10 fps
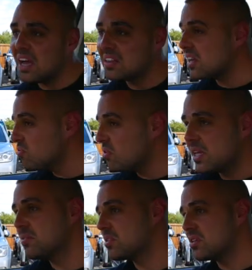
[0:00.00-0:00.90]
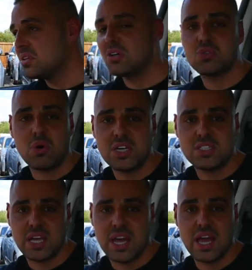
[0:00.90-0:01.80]
I didn't really look
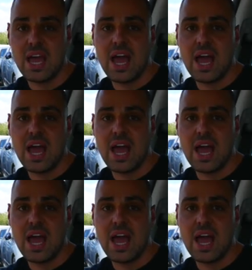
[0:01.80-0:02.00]
twice at it,